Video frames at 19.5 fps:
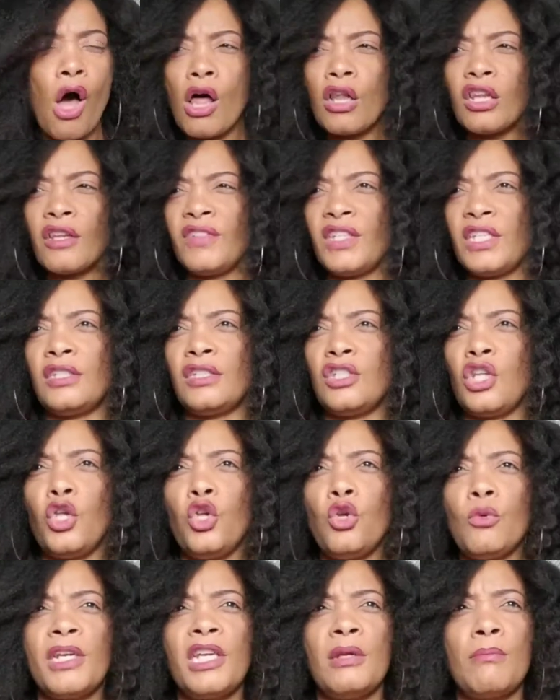all of
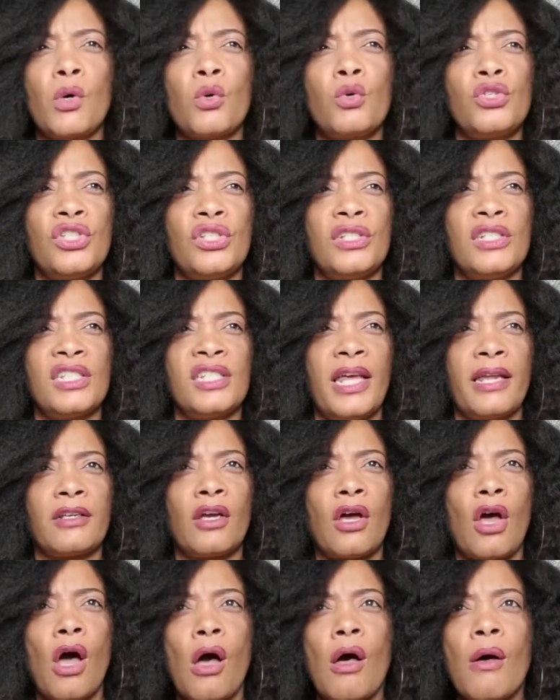these human emotions
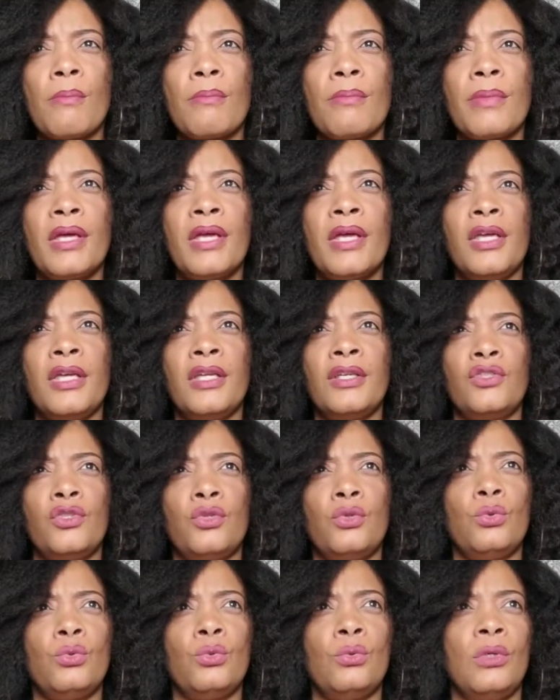that come
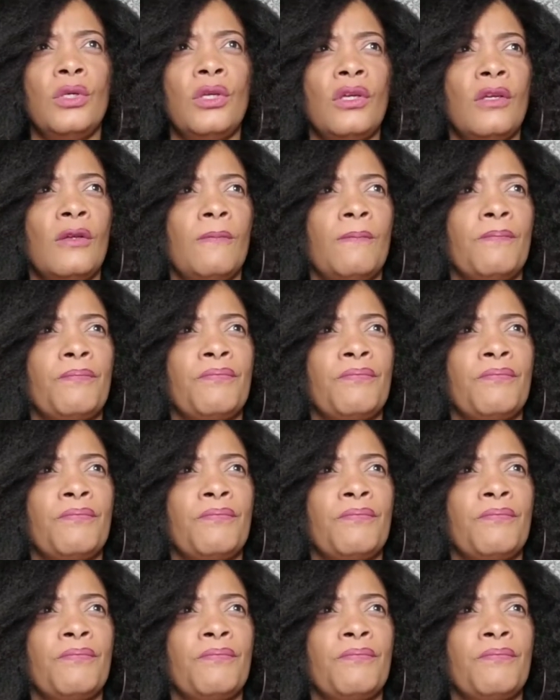to